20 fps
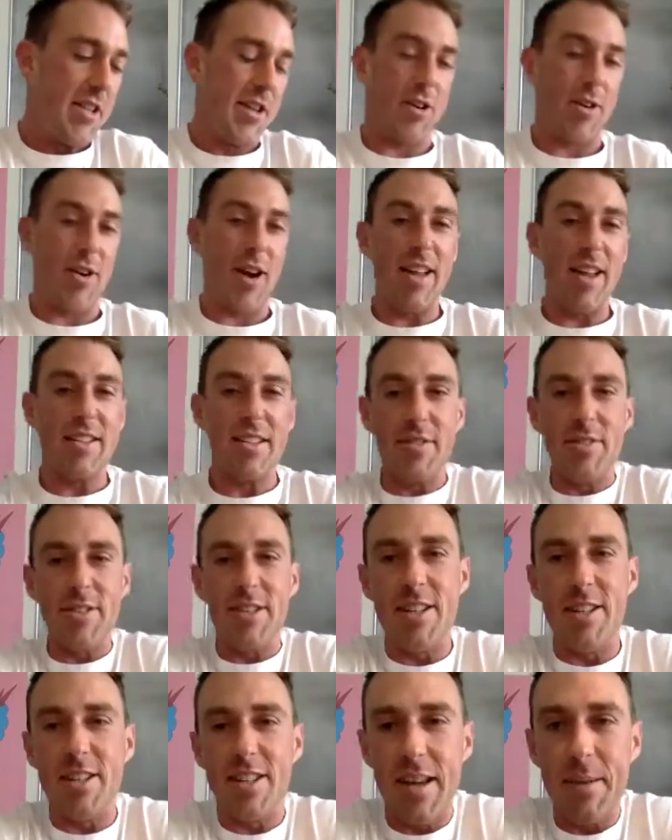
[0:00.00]

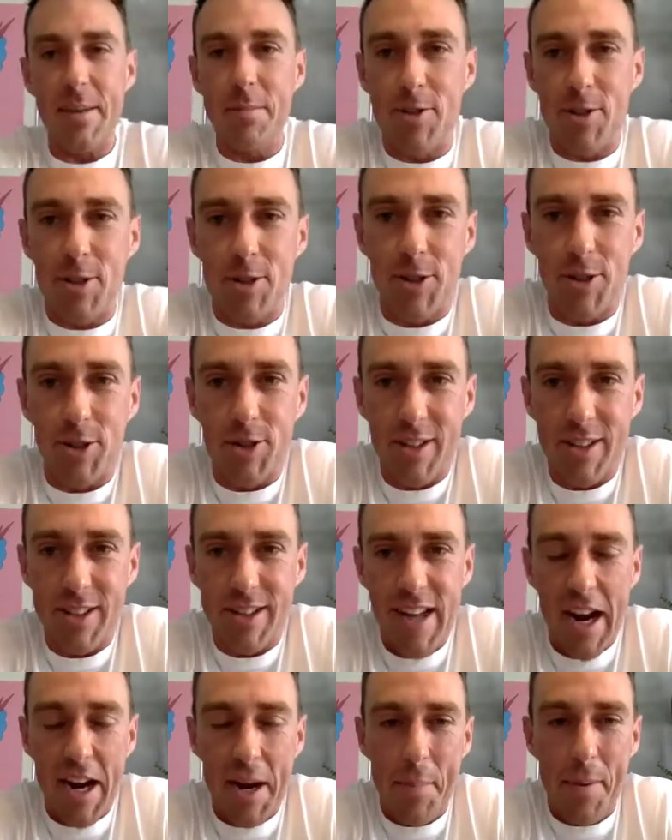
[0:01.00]
Creativity seems to
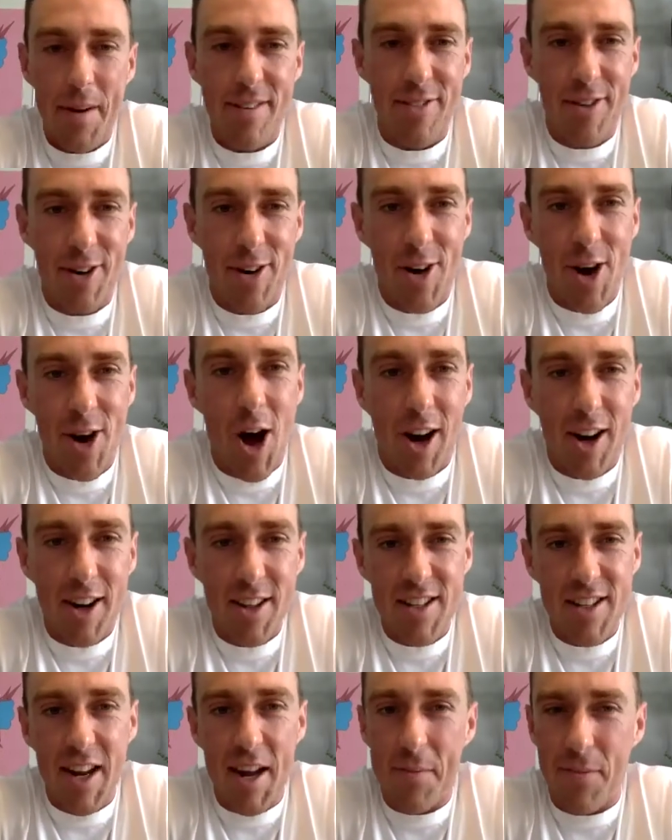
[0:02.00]
take a bit of a knock.
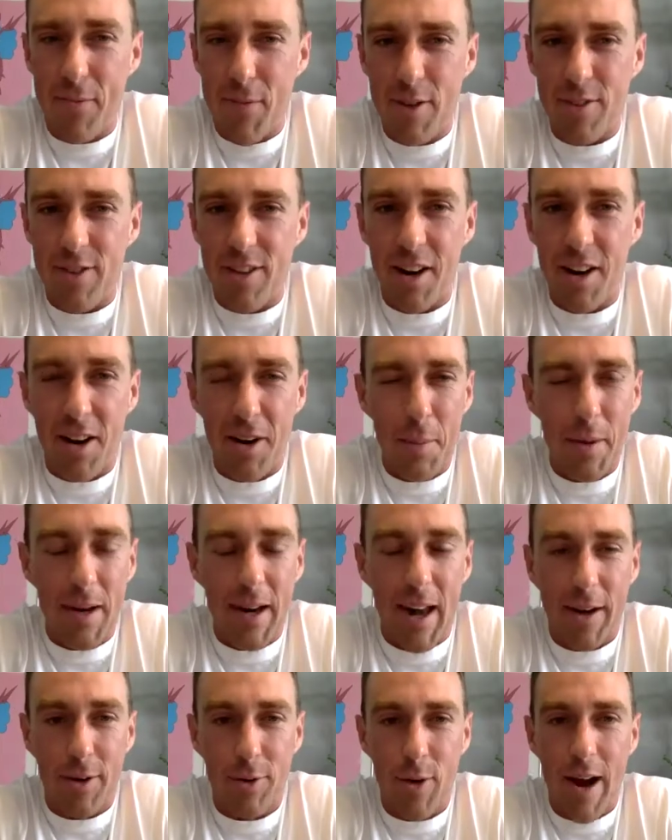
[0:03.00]
It's like, it feels a little bit
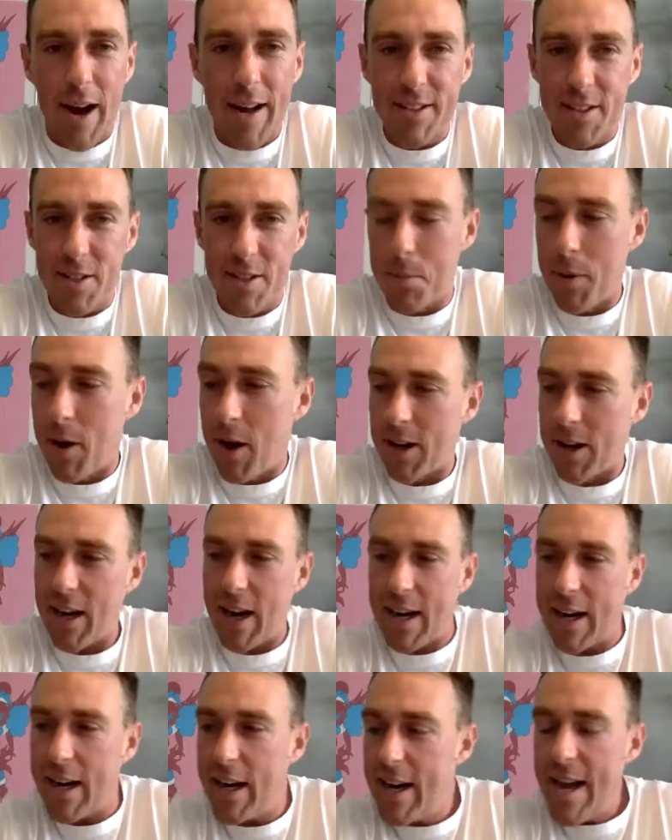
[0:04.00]
like writer's block.
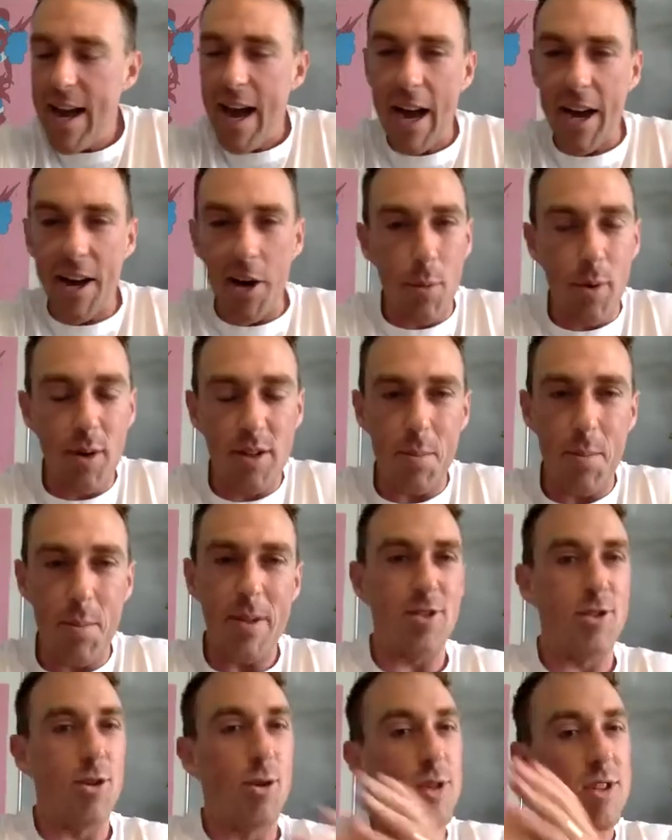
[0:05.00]
Like, I don't want it to be
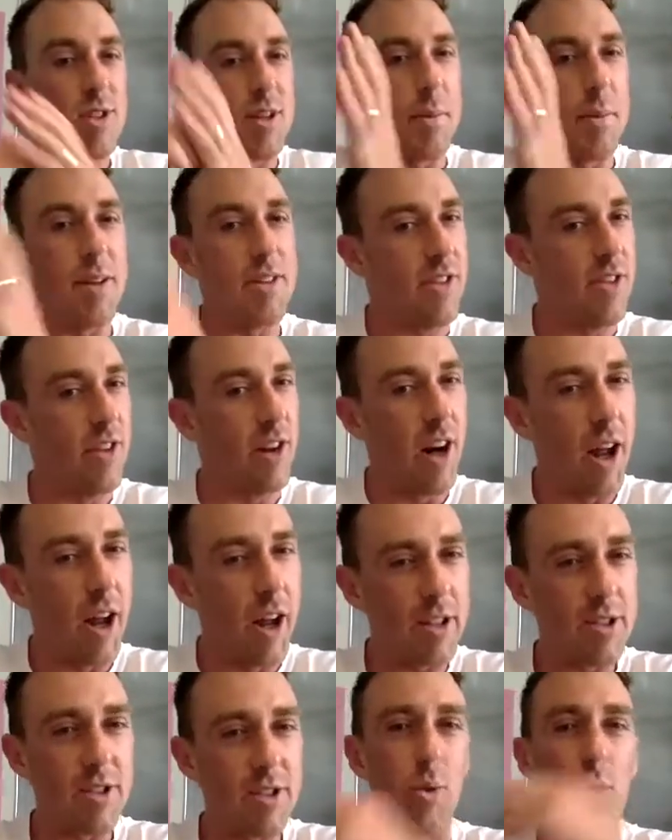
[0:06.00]
too similar to the
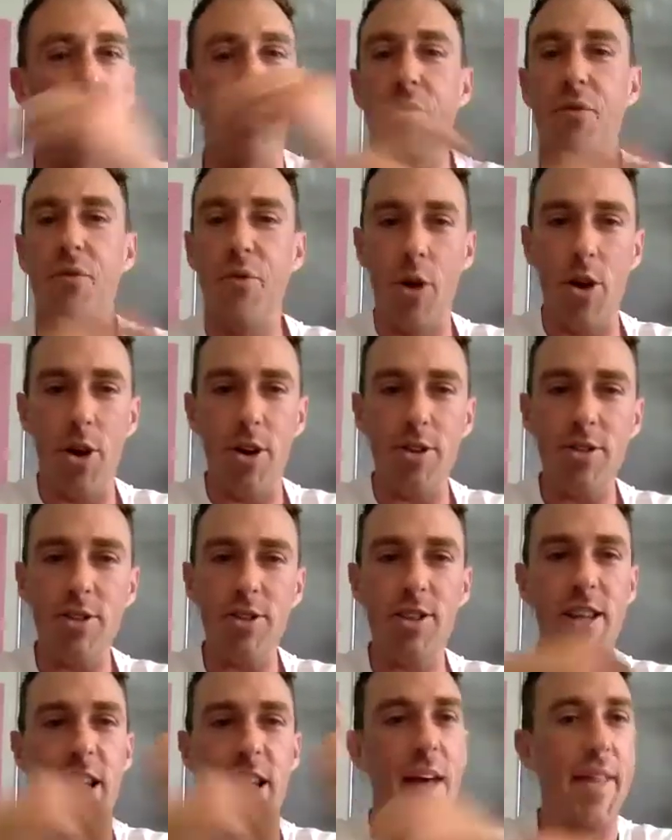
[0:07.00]
last or the
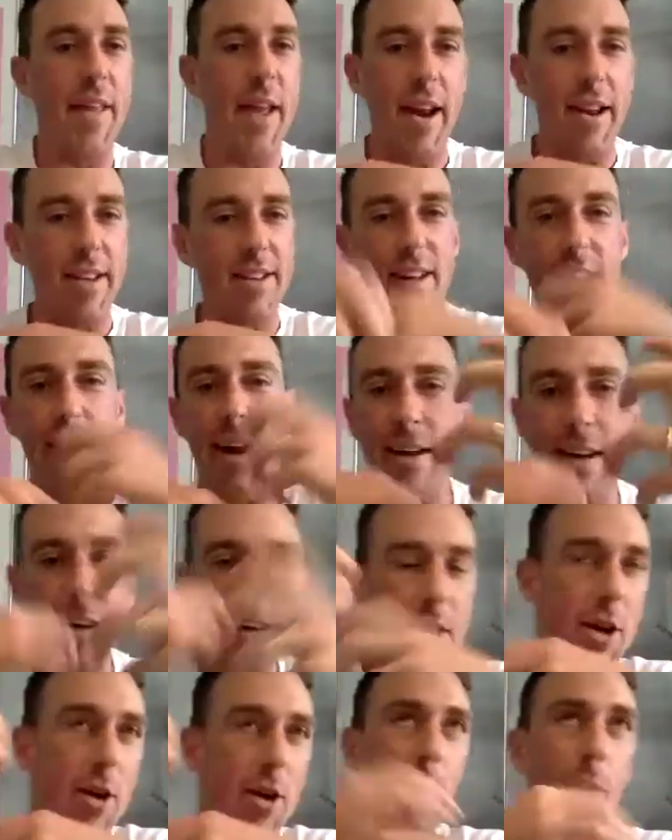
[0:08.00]
first. And it's like,
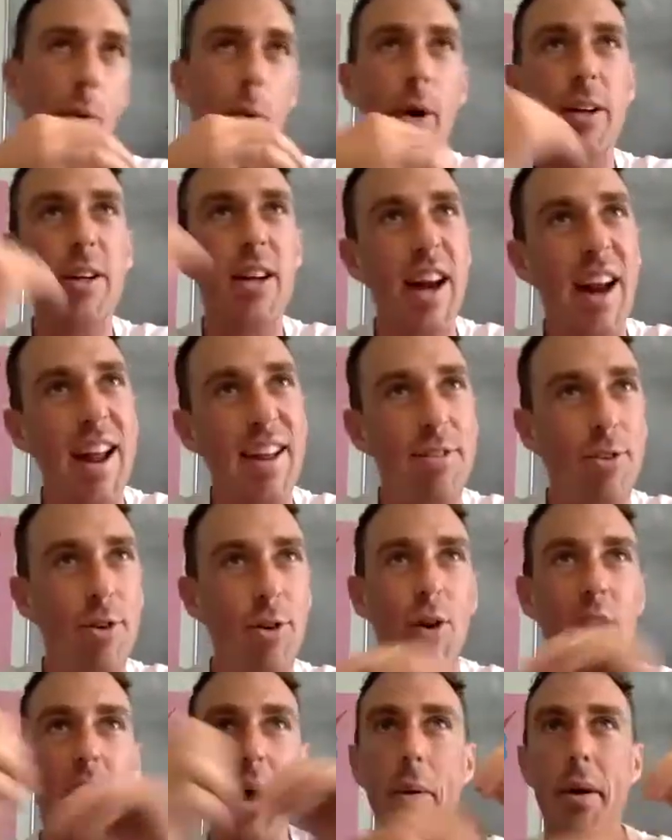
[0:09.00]
well, what can I
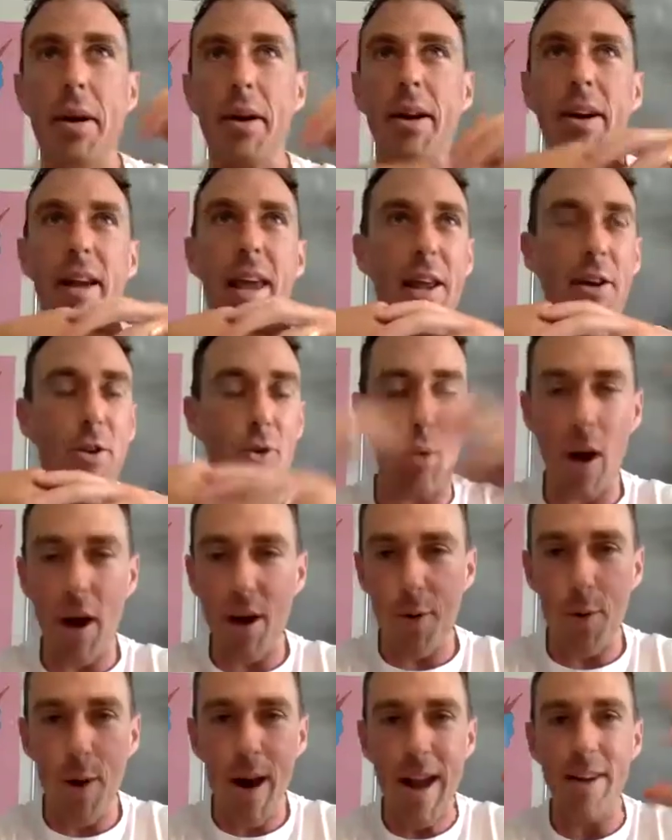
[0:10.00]
do? And I want to hit quite
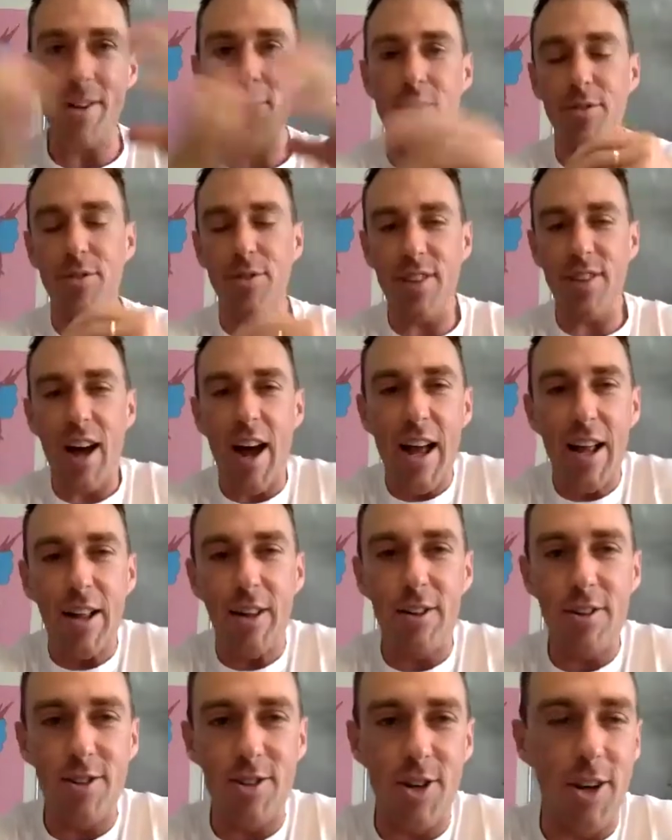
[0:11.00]
a range of styles.